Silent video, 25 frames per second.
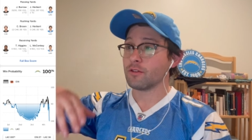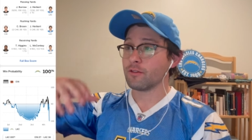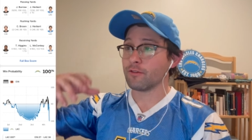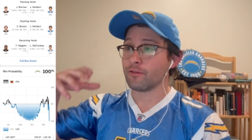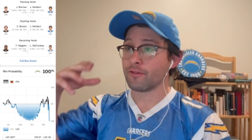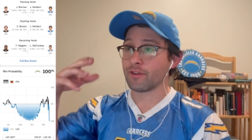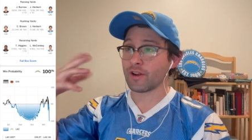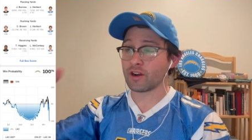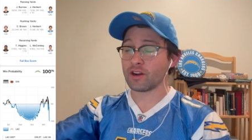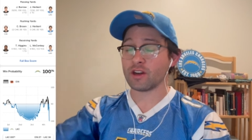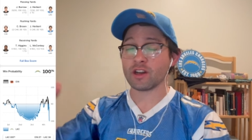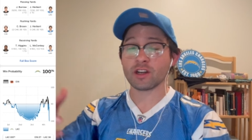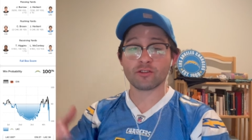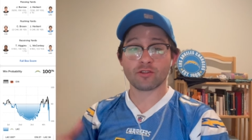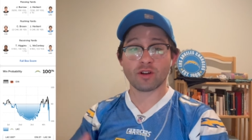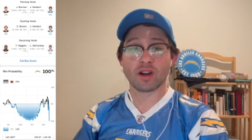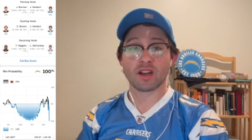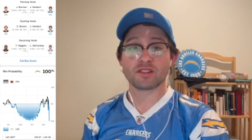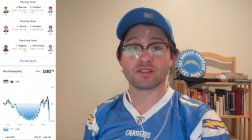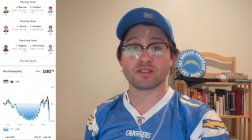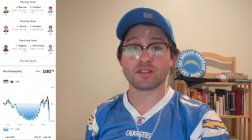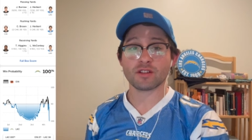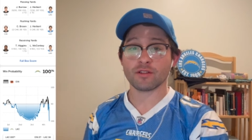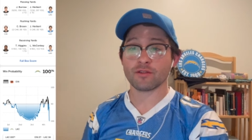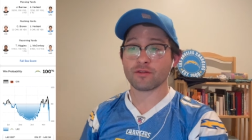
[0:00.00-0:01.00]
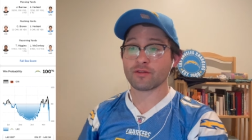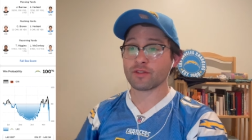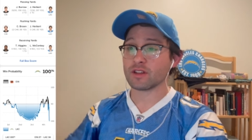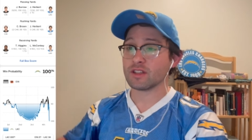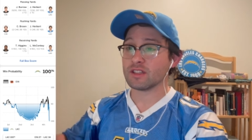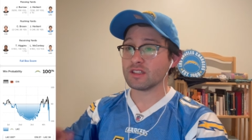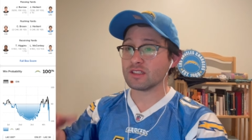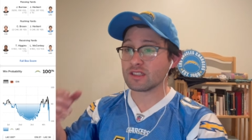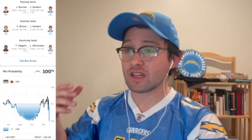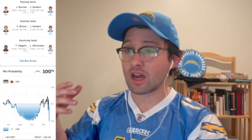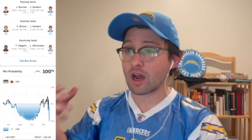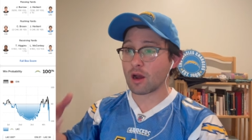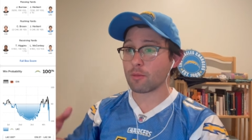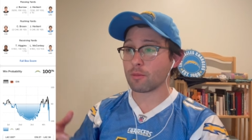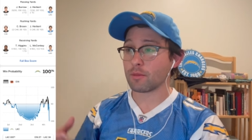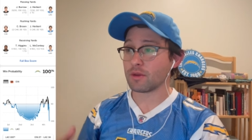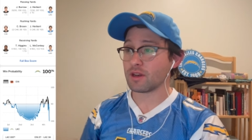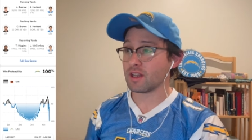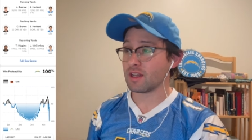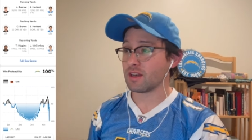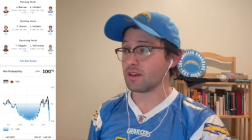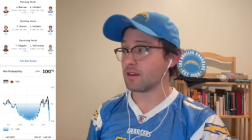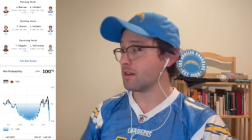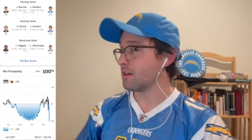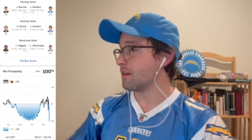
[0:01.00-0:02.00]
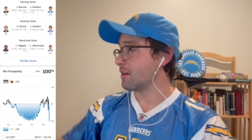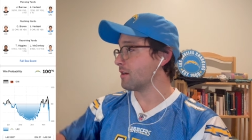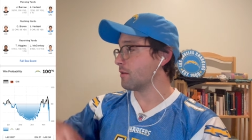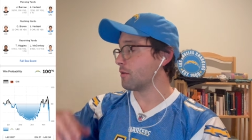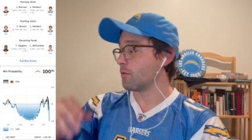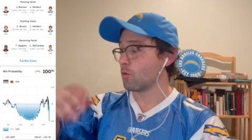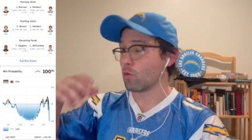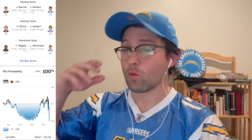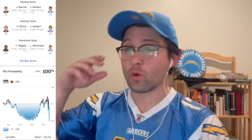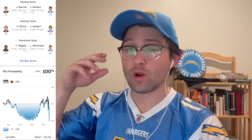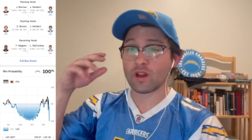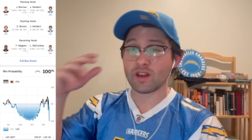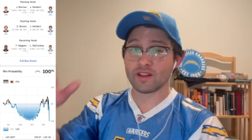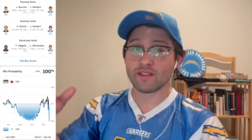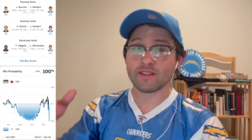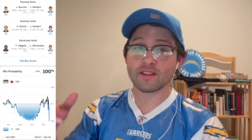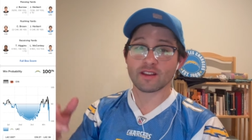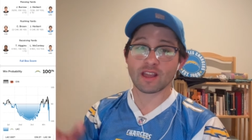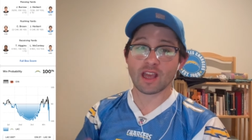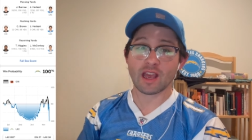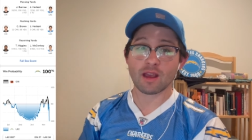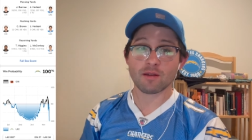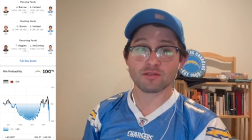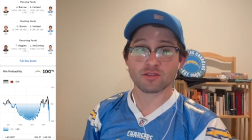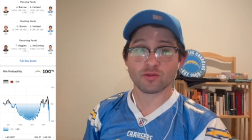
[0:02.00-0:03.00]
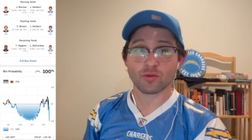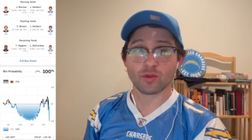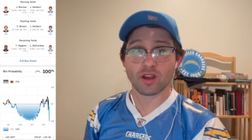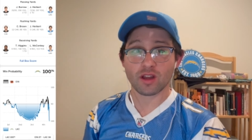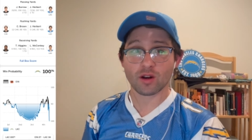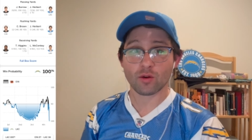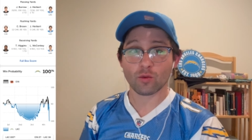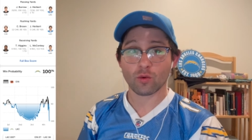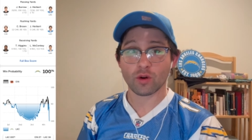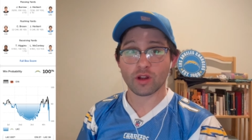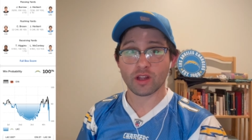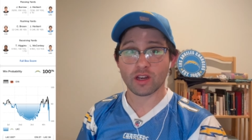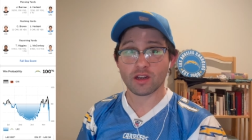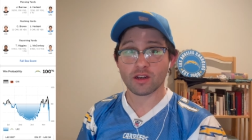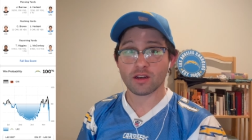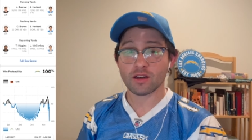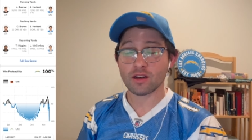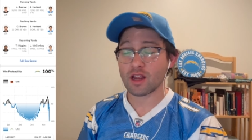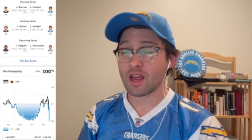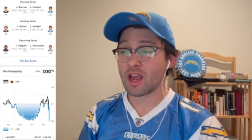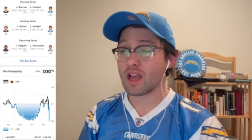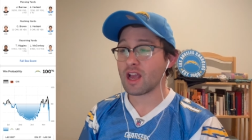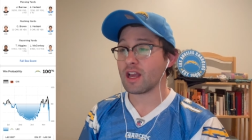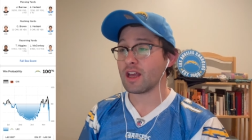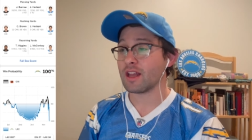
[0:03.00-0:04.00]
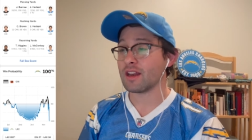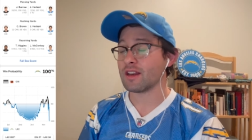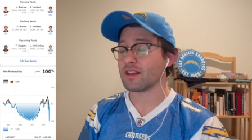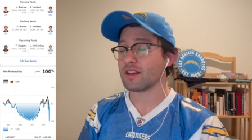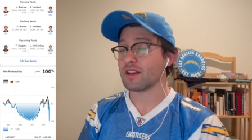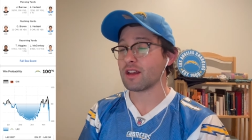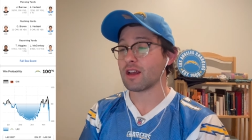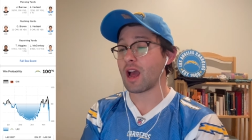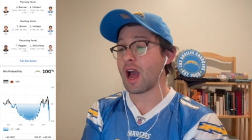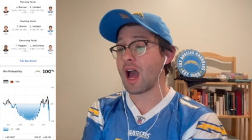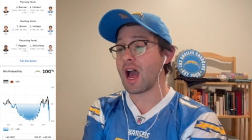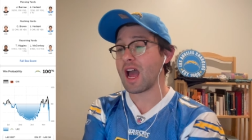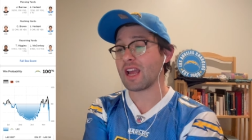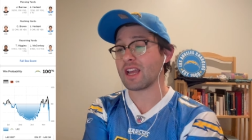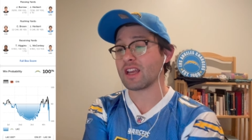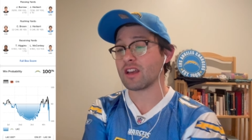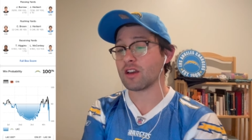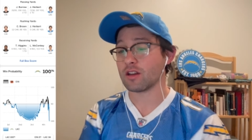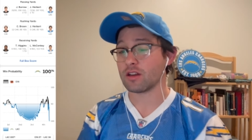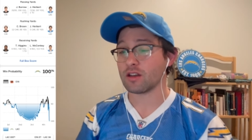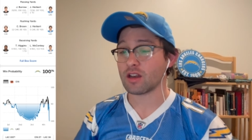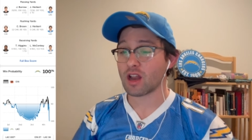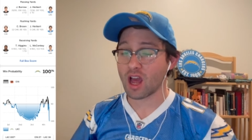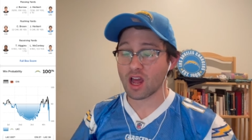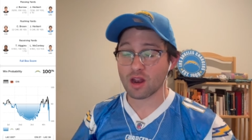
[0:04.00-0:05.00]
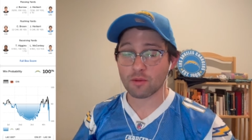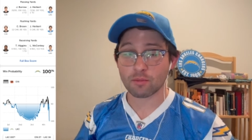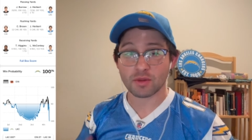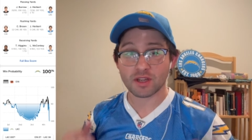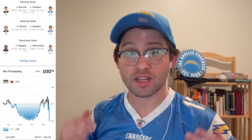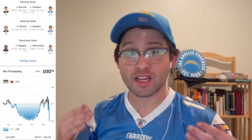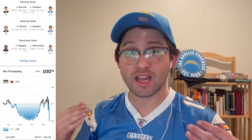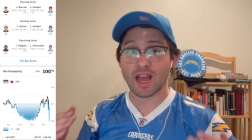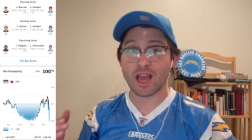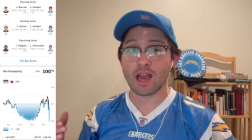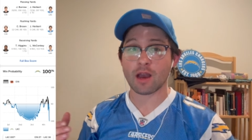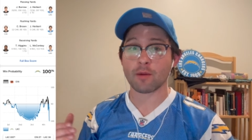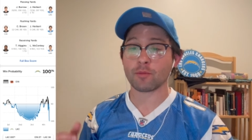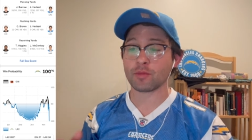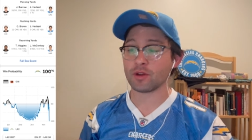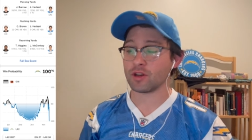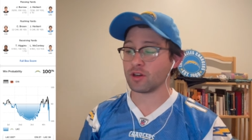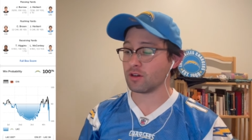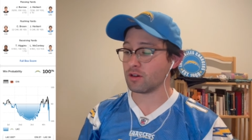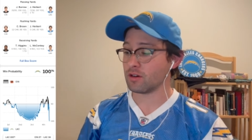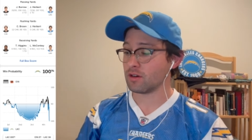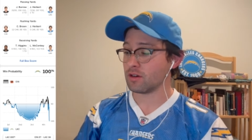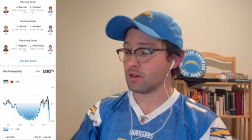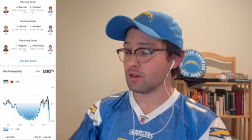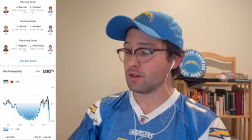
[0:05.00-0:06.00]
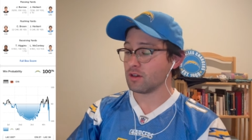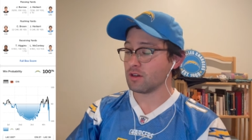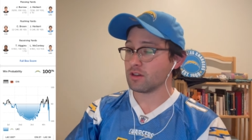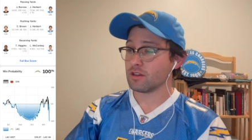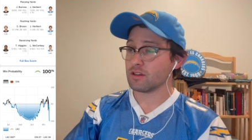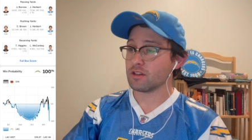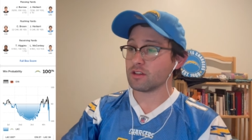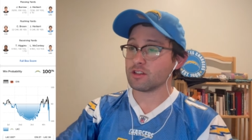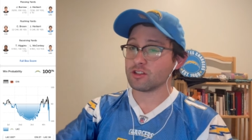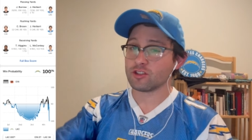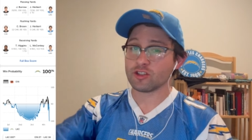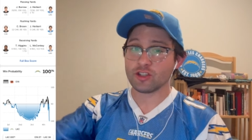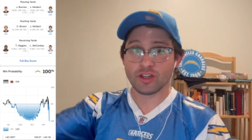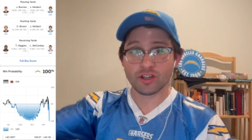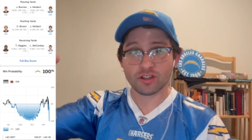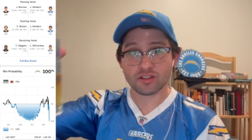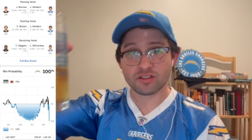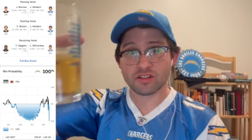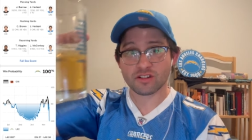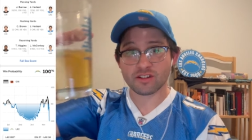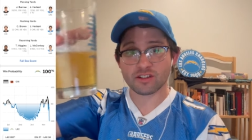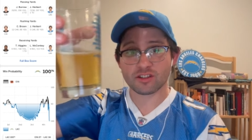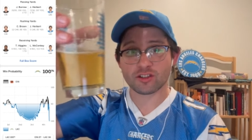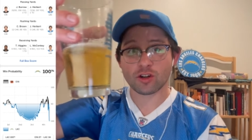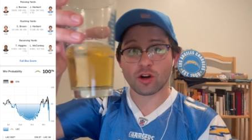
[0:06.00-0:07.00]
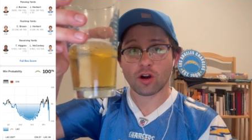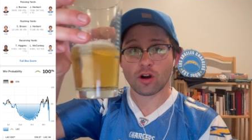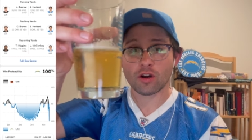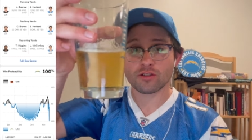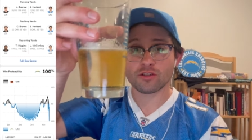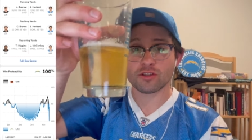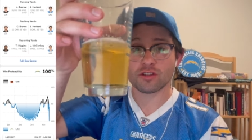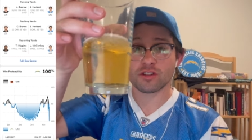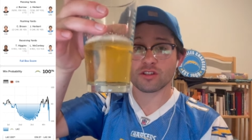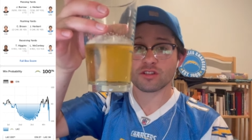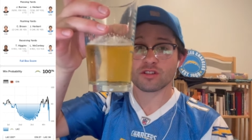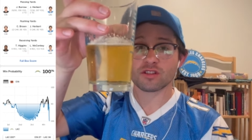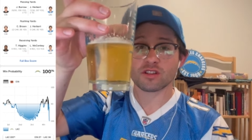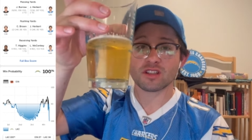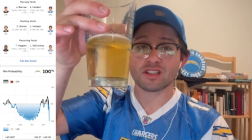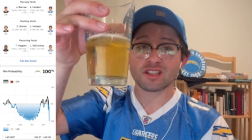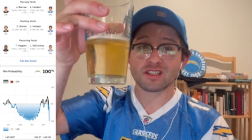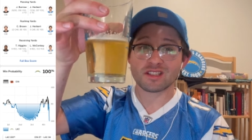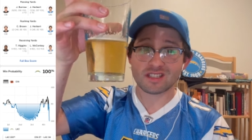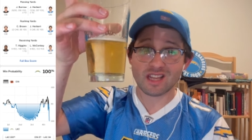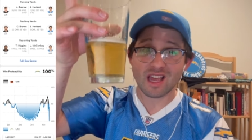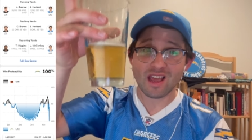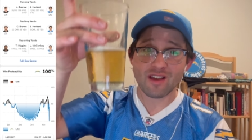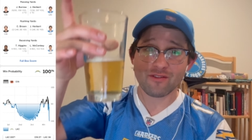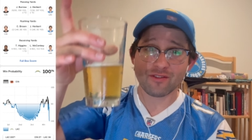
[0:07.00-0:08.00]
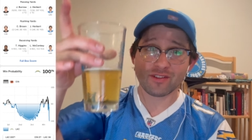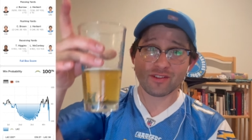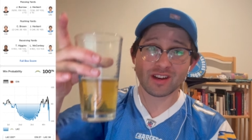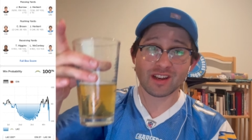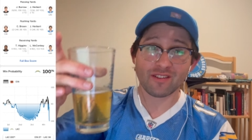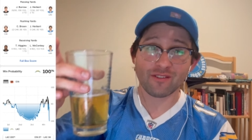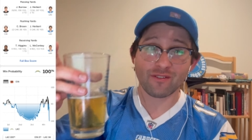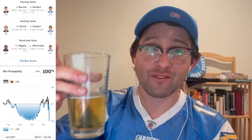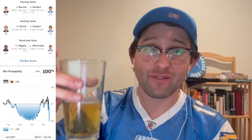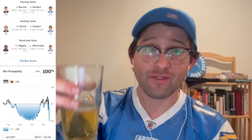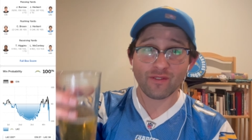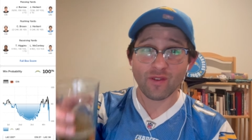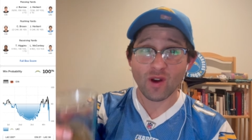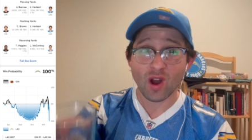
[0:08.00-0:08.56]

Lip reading: very aggressive, dominant, winning the games that we got to win, and I could not be happier. Cheers to the Chargers. 7-3.